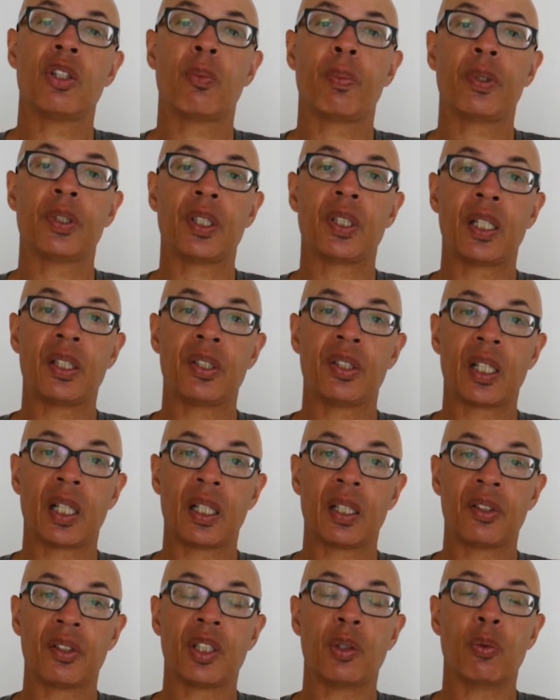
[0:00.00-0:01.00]

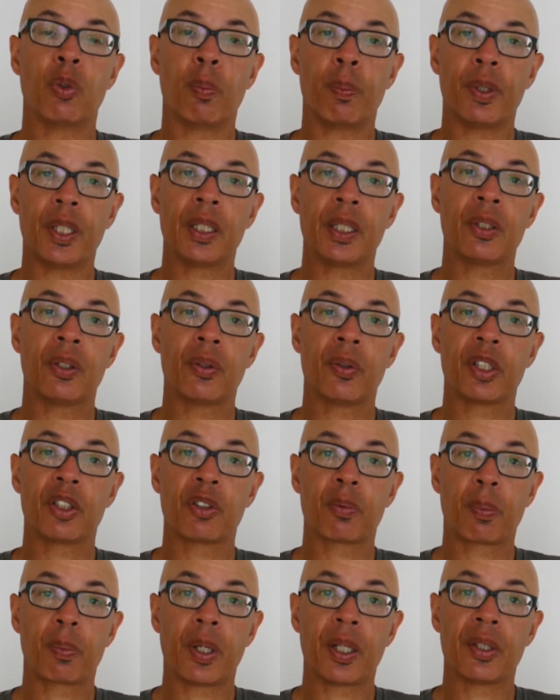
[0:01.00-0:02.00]
potentiality will be to
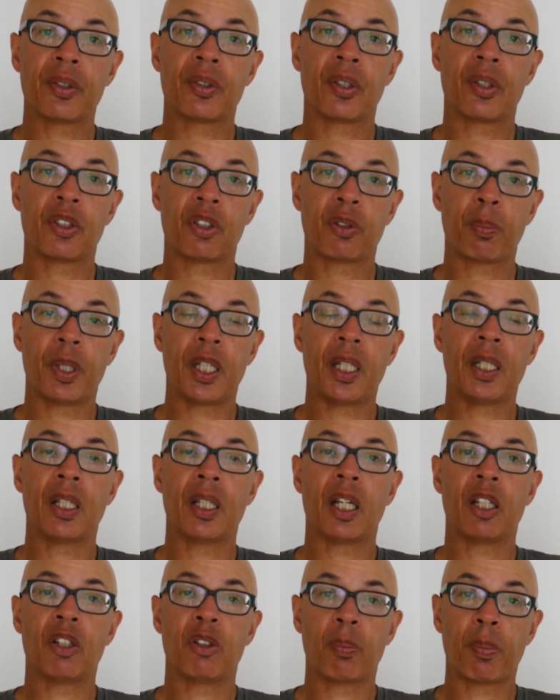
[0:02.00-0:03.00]
express speed
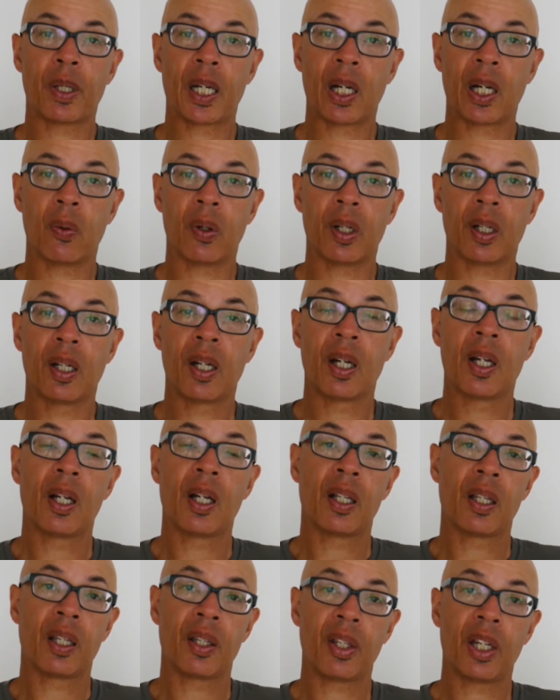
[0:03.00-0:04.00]
and power.
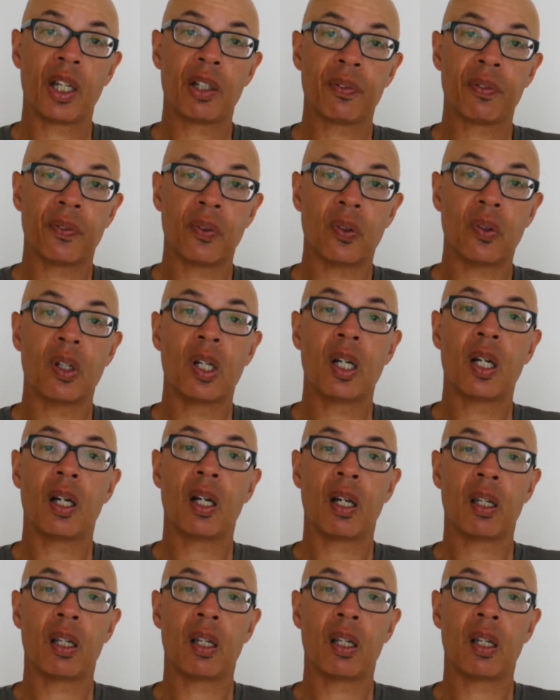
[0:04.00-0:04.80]
Therefore, a